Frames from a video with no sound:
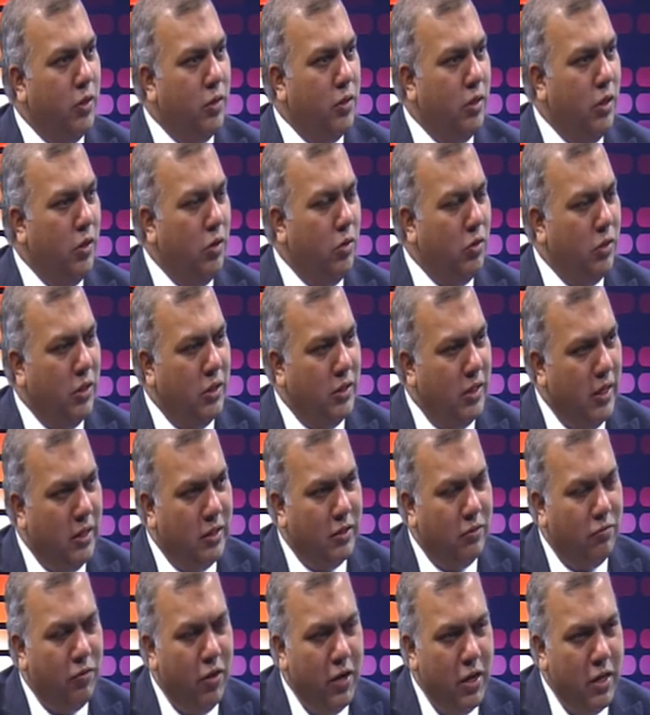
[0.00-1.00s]
You know, a
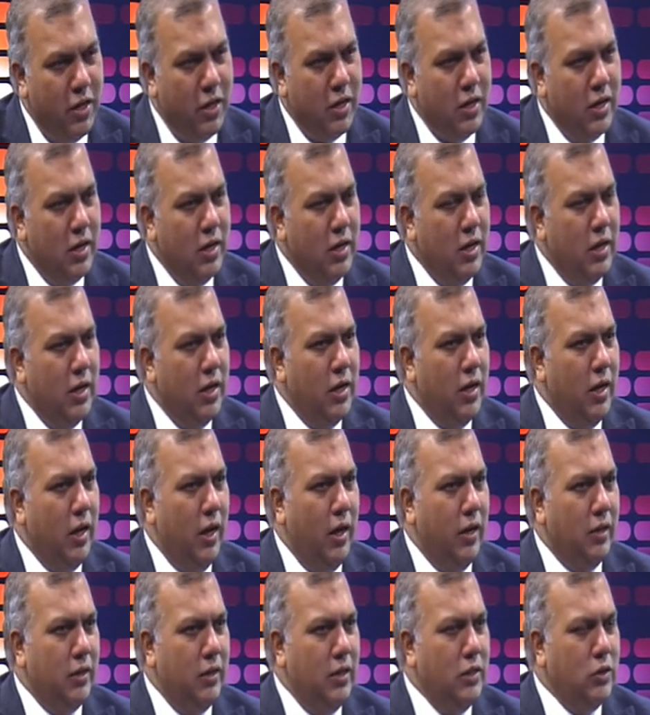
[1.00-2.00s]
very,
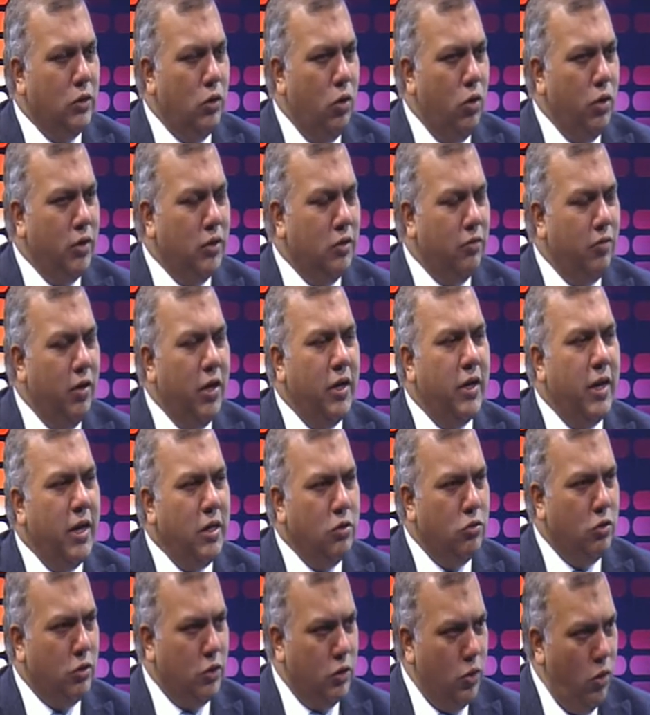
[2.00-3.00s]
uh, this law is a very
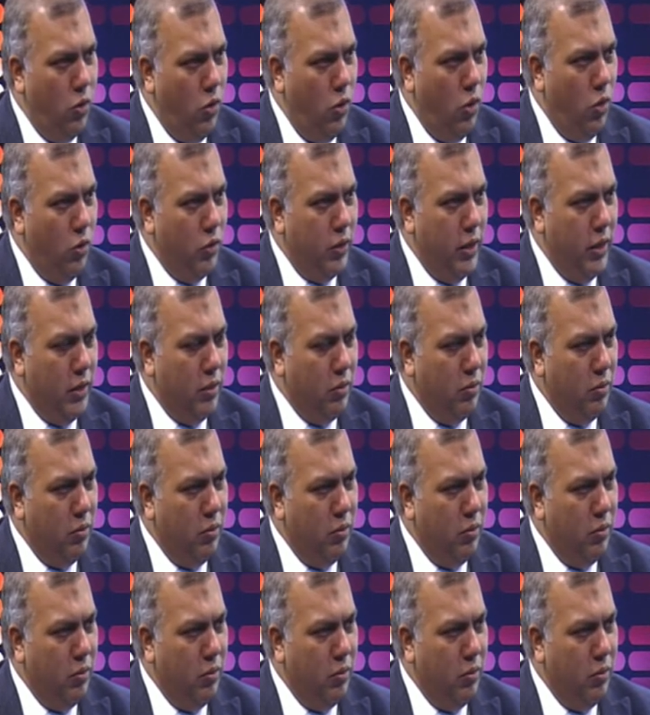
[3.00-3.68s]
dangerous law that